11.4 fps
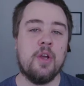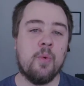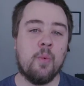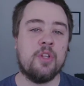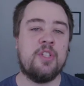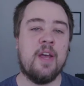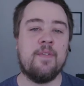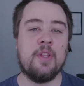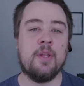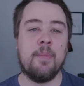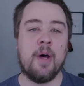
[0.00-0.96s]
Once you have it
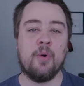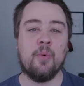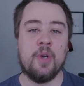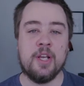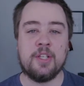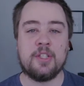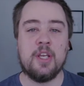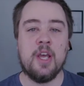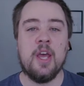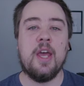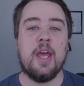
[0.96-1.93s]
in the metal whisk,
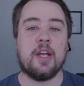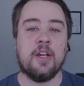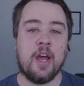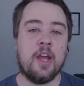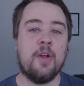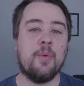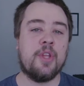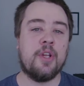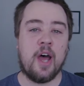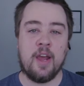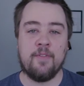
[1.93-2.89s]
ignite it with the
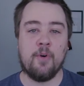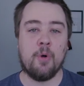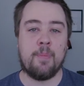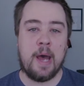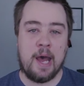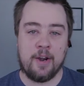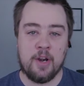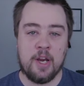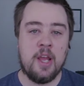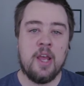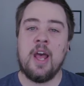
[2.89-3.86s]
9-volt
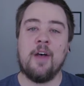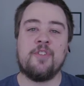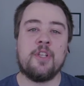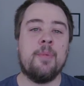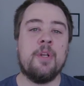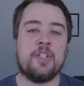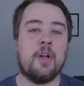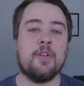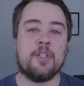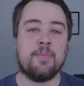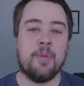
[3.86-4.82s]
battery, have somebody
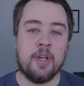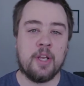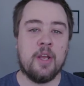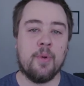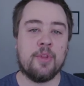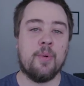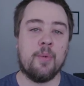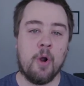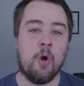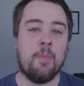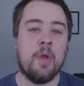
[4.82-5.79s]
start spinning it with the
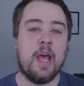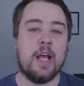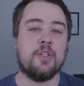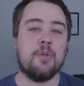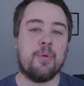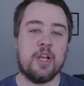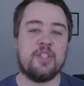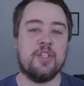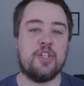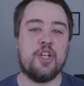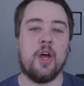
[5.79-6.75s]
rope as you press
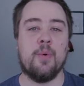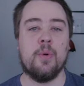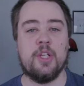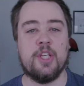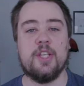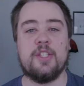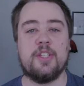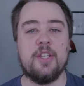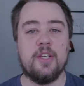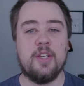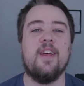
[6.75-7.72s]
the shutter release.
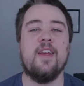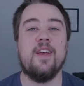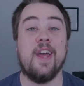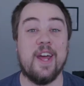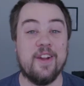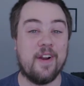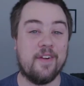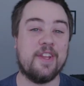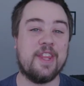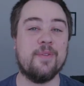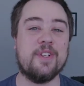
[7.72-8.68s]
And if
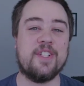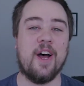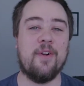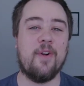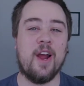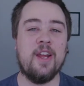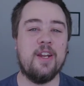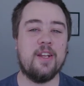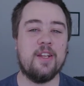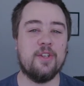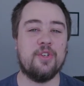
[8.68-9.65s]
everything was done right,
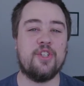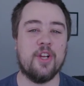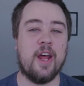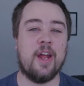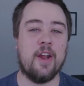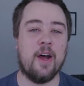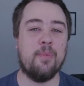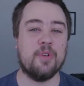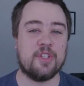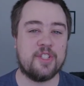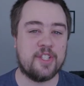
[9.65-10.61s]
you should end up
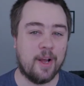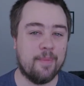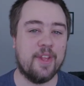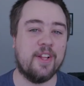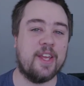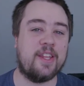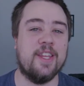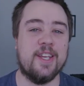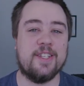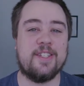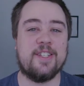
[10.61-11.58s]
with something like
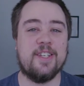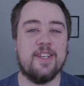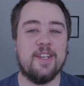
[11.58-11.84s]
this.